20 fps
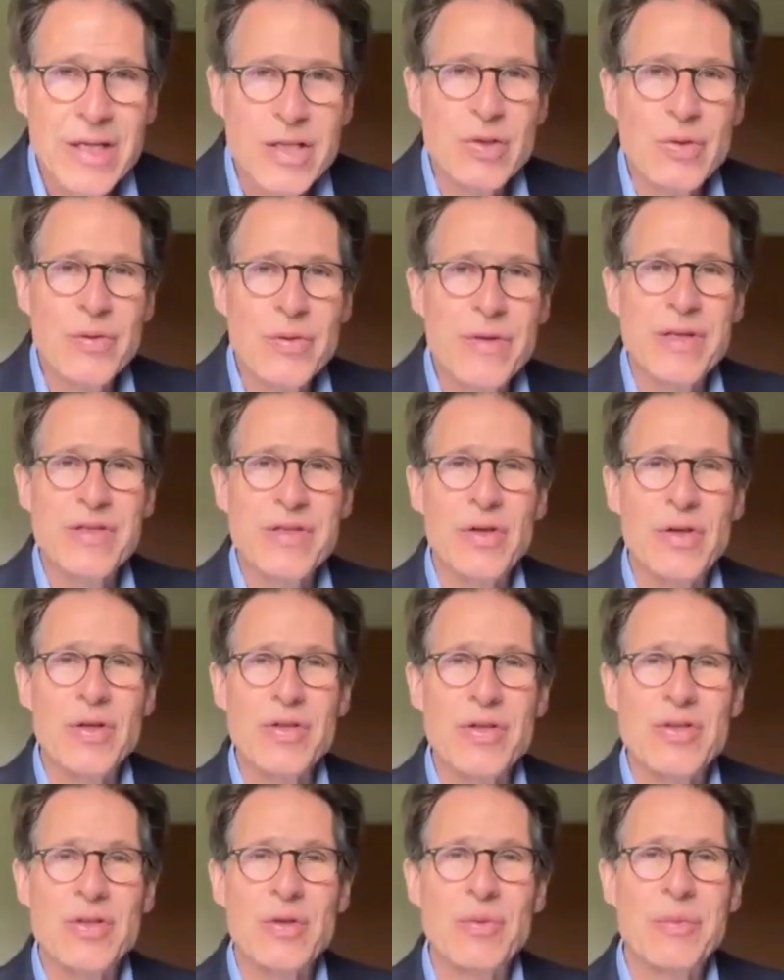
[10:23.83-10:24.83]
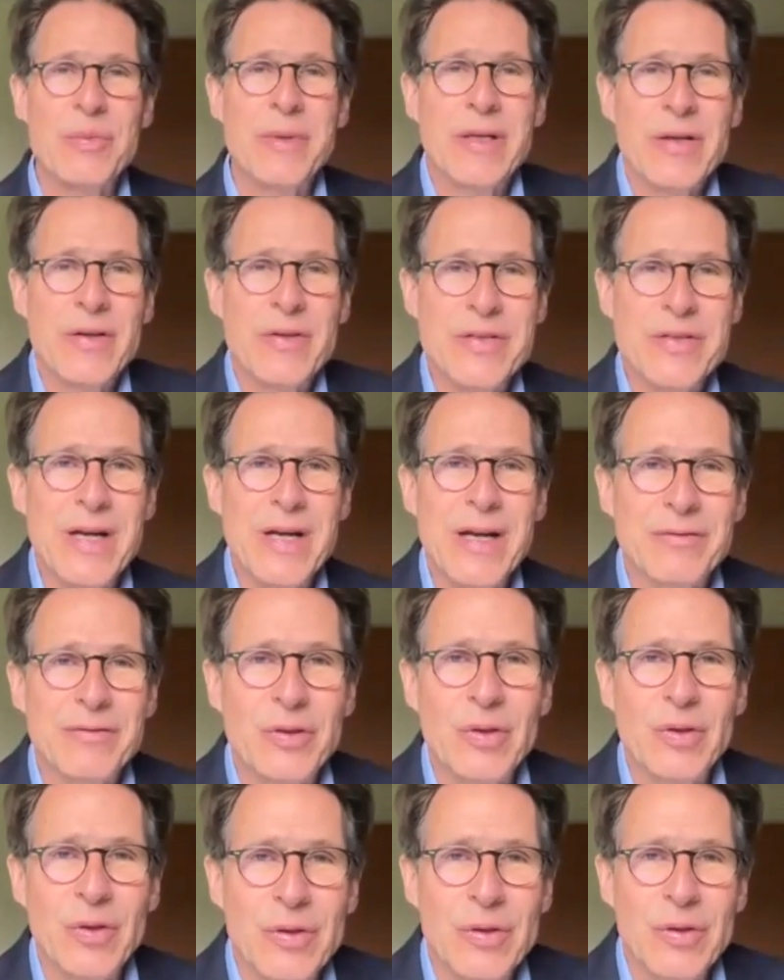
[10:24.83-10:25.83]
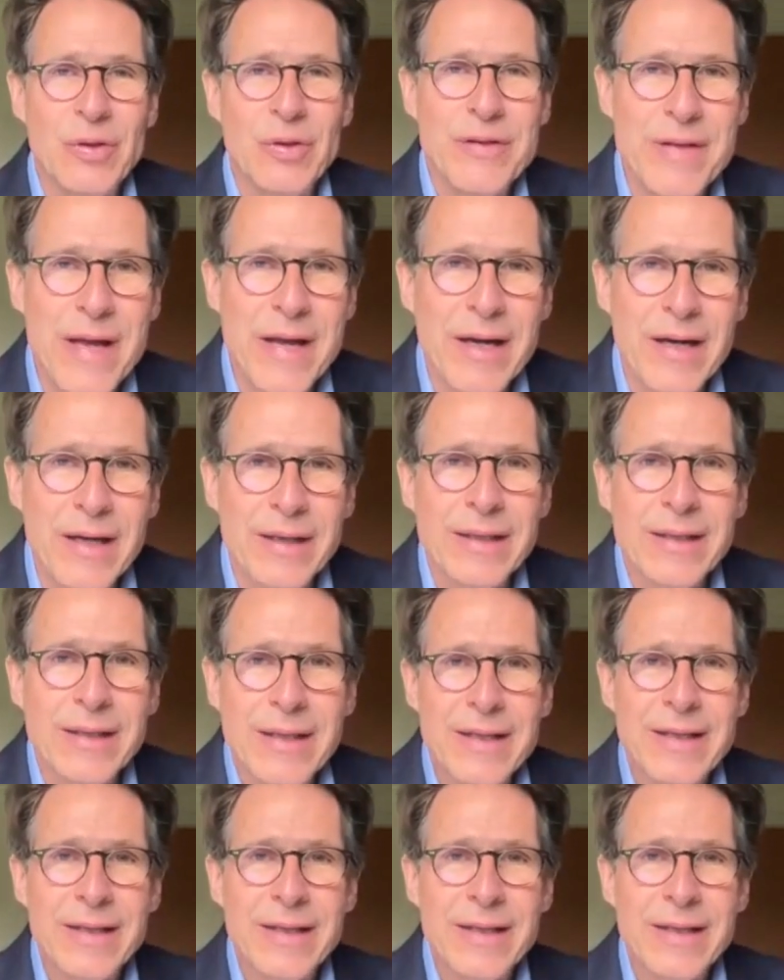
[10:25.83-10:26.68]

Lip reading: do this also, because after all, they are